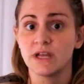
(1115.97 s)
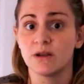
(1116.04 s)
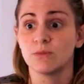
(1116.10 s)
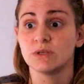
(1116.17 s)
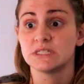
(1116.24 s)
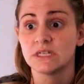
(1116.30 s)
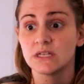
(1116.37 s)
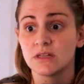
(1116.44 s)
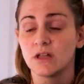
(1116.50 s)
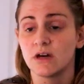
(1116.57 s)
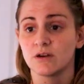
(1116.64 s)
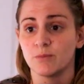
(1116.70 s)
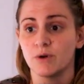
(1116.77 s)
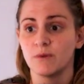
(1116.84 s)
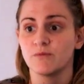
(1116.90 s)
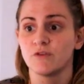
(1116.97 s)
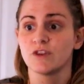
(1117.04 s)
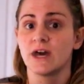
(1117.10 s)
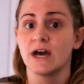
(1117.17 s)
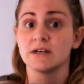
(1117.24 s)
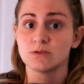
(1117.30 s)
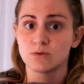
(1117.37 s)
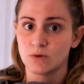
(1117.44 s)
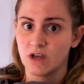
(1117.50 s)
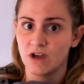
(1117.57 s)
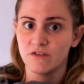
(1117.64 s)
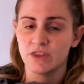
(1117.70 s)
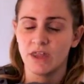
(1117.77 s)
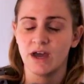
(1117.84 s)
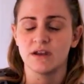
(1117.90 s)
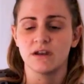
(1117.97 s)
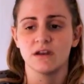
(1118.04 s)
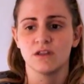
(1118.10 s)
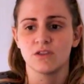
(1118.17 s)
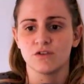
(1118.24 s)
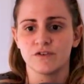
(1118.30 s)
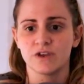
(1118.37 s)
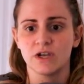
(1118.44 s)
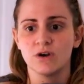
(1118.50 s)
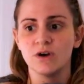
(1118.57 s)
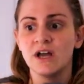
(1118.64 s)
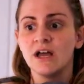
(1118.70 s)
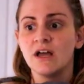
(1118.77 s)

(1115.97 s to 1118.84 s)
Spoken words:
And we did a lot of prep for that. So we'll cover that in another video.